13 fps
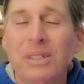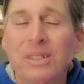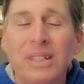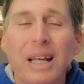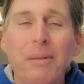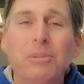the
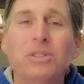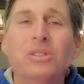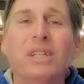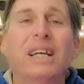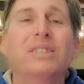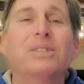same
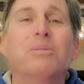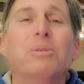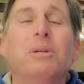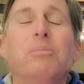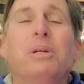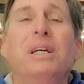mistakes are
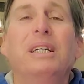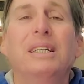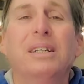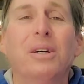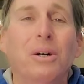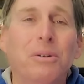
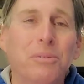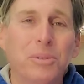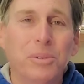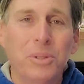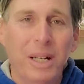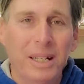repeated
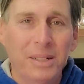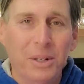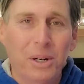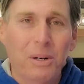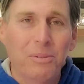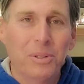over
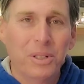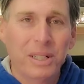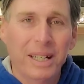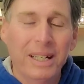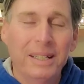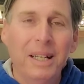and over
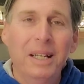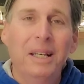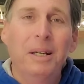again.